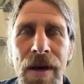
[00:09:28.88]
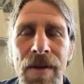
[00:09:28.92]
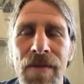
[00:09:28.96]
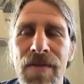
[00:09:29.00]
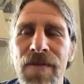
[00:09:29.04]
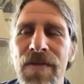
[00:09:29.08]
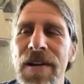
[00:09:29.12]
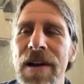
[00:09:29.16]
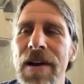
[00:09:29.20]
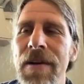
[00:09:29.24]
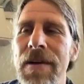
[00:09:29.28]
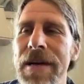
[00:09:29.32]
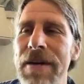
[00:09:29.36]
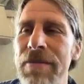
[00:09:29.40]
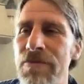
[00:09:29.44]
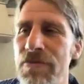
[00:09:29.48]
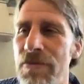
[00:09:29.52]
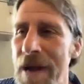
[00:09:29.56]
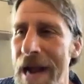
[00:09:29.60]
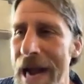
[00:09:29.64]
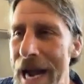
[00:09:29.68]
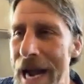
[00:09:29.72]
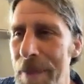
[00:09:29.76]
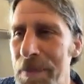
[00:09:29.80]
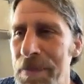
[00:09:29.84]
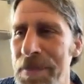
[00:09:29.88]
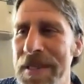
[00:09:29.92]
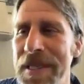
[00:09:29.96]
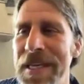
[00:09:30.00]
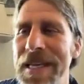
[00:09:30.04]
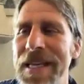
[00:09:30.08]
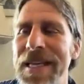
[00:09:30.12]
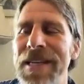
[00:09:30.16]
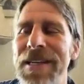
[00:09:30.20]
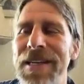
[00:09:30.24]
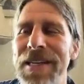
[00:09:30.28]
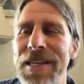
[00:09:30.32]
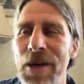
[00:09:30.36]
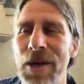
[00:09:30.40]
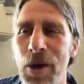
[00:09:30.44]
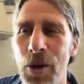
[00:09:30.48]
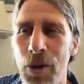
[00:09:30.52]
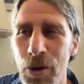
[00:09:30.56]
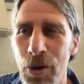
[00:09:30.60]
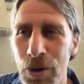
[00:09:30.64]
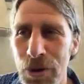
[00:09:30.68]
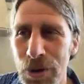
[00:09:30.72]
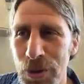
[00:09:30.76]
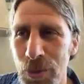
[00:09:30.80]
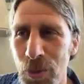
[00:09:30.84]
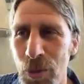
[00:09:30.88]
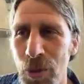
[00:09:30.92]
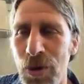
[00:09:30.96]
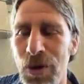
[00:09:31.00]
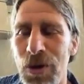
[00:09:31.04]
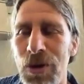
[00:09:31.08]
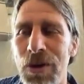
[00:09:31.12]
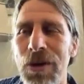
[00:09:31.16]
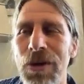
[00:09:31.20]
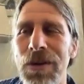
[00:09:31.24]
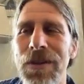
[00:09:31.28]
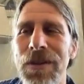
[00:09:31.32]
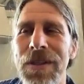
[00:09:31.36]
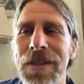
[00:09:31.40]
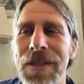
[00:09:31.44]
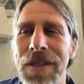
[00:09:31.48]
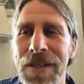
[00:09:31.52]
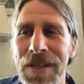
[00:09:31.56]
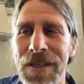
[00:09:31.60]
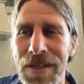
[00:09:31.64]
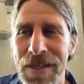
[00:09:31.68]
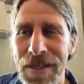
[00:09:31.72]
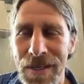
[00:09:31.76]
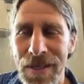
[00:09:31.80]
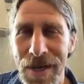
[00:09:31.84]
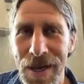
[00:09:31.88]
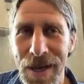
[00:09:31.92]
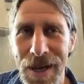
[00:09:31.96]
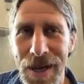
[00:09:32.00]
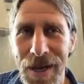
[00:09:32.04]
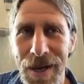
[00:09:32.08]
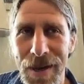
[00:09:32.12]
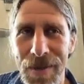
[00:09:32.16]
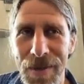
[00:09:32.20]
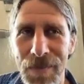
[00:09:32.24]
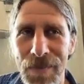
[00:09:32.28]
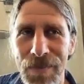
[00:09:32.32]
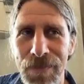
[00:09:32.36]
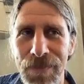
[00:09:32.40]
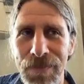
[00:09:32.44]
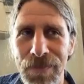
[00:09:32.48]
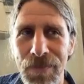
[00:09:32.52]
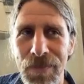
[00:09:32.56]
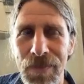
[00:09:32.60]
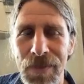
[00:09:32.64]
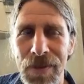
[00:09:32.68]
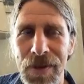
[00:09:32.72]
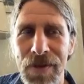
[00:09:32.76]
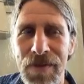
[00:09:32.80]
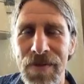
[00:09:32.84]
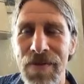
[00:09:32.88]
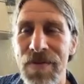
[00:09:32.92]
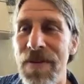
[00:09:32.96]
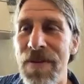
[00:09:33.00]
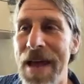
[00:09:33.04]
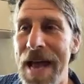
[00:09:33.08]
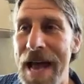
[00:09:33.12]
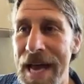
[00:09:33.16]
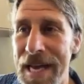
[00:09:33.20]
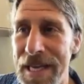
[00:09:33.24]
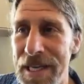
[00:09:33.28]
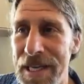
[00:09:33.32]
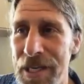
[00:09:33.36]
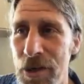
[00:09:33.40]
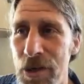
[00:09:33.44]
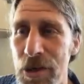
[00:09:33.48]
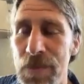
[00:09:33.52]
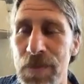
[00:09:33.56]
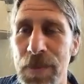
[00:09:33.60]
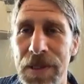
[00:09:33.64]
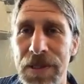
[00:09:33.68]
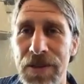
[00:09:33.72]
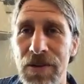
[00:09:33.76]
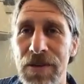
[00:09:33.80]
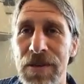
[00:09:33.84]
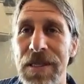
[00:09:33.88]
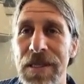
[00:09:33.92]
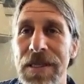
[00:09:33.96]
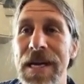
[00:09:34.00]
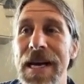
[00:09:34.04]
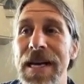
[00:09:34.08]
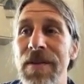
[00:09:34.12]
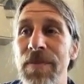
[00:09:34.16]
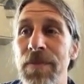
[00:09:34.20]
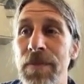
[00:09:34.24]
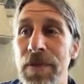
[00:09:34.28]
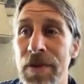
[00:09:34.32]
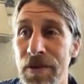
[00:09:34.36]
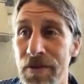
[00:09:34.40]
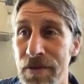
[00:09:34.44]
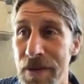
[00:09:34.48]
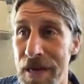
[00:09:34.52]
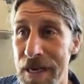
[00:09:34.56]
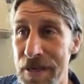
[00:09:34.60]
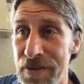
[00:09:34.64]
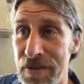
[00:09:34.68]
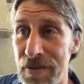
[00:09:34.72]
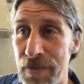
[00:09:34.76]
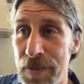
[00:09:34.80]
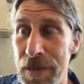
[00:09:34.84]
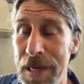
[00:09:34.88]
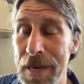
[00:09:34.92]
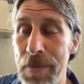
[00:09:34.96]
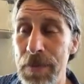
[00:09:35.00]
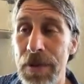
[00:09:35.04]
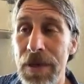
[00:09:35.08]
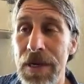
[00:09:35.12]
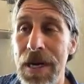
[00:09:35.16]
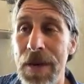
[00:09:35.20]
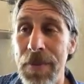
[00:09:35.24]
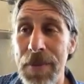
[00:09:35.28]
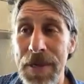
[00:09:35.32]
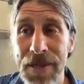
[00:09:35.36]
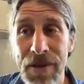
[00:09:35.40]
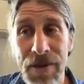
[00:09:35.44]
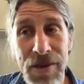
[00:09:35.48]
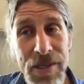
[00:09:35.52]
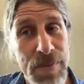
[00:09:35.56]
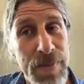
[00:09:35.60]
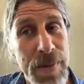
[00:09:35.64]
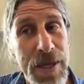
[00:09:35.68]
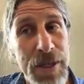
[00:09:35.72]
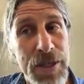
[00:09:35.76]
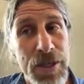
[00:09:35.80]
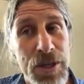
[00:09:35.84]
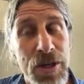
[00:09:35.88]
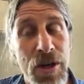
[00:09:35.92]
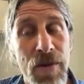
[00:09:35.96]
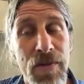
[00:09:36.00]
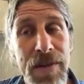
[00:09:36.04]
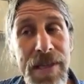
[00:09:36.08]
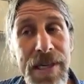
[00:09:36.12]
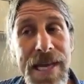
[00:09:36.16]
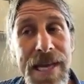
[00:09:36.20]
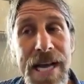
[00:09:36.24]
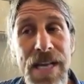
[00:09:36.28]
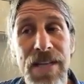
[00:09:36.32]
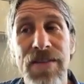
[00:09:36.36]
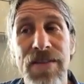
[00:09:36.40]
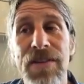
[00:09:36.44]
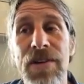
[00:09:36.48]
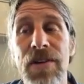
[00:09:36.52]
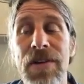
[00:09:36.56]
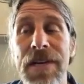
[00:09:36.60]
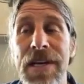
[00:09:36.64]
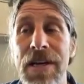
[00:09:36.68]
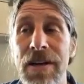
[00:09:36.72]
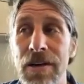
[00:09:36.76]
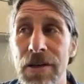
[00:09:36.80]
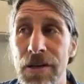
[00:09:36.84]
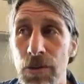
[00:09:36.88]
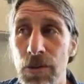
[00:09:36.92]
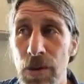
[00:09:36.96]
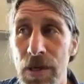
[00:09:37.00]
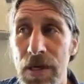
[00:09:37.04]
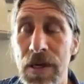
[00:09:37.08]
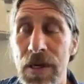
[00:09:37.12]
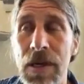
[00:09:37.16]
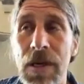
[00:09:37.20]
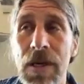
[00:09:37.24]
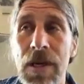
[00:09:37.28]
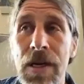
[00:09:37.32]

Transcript: very wrapped in the old world values, but there's a lot of progressive people coming there, especially over the last few years, with